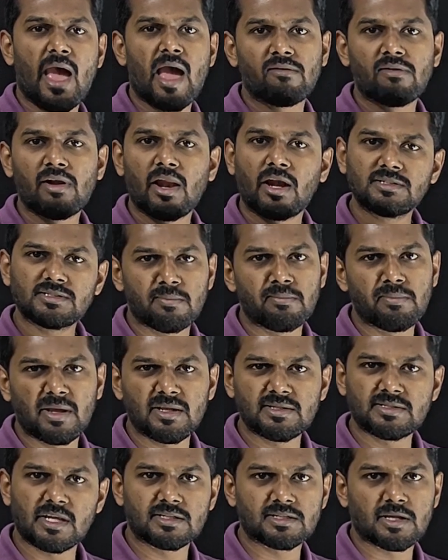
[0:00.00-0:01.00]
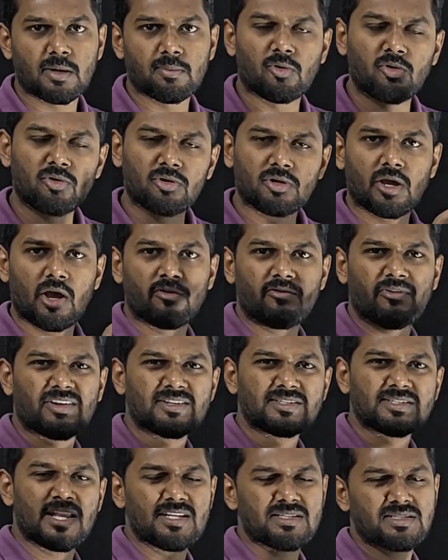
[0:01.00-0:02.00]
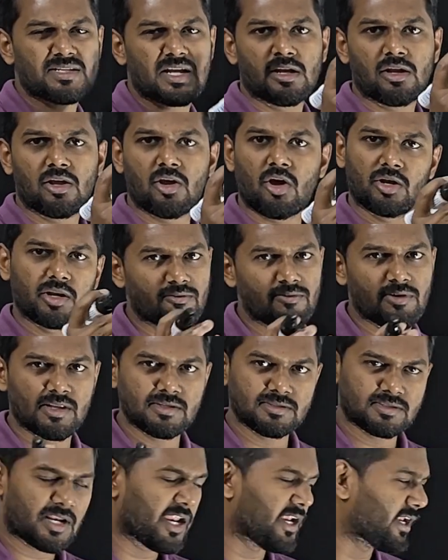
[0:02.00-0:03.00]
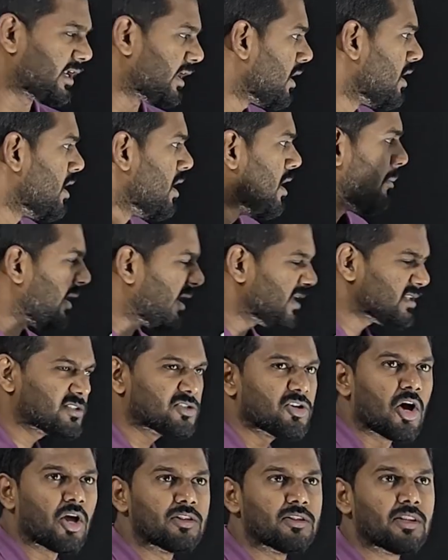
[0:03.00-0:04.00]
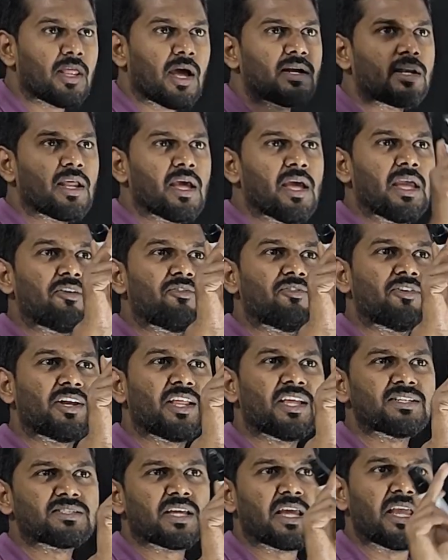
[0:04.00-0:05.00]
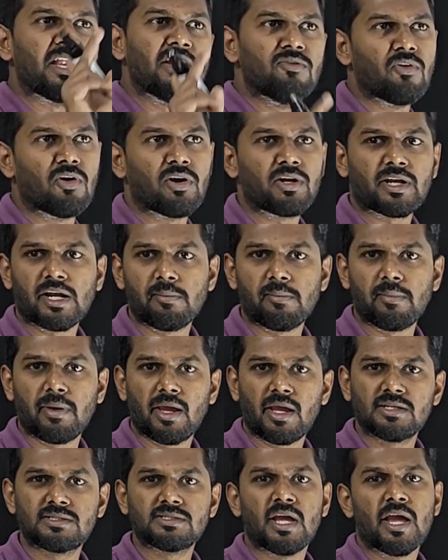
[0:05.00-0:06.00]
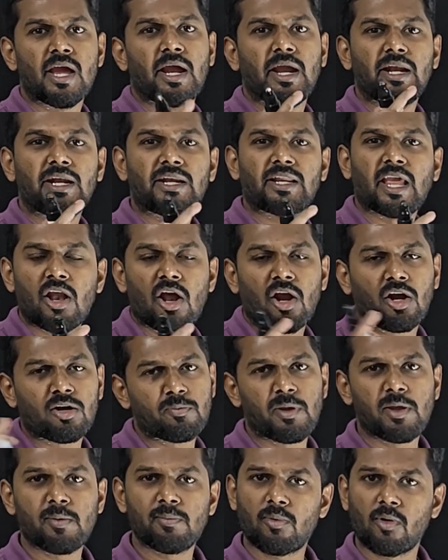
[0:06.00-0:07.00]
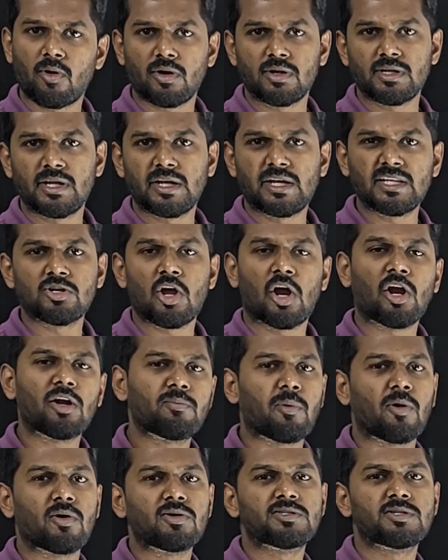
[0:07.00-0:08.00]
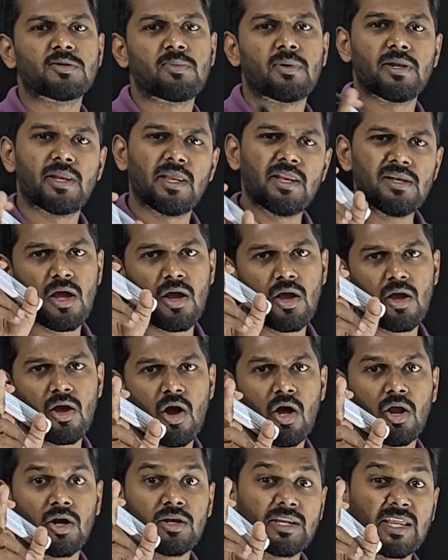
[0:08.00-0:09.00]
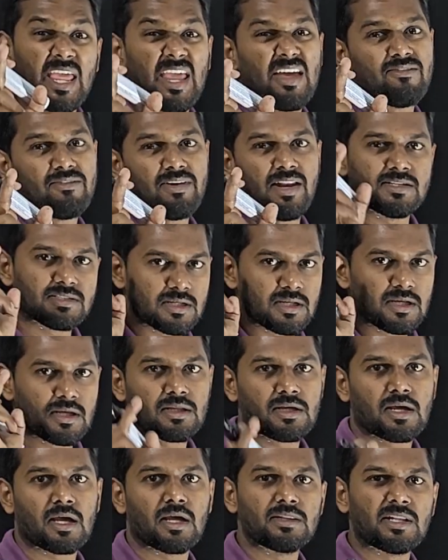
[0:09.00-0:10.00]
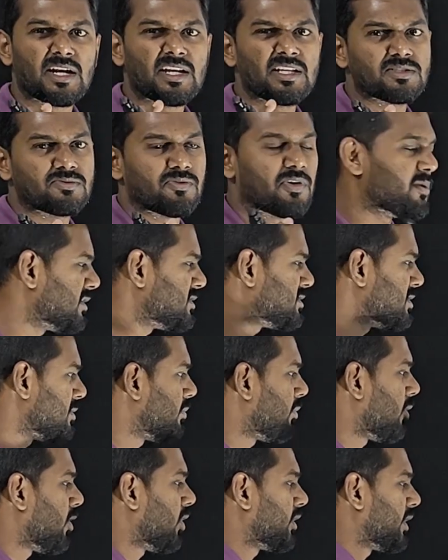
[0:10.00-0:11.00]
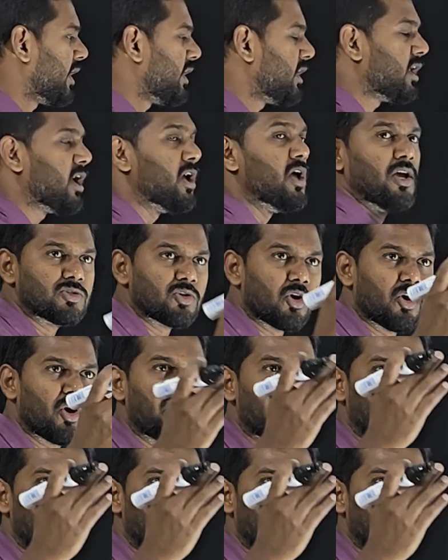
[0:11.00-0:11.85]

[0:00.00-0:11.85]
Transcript: have learned some basics about convex lens and concave lens, right? Based on that, if it is inverted image, it cannot be it is not possible in concave lens. That is very much important. So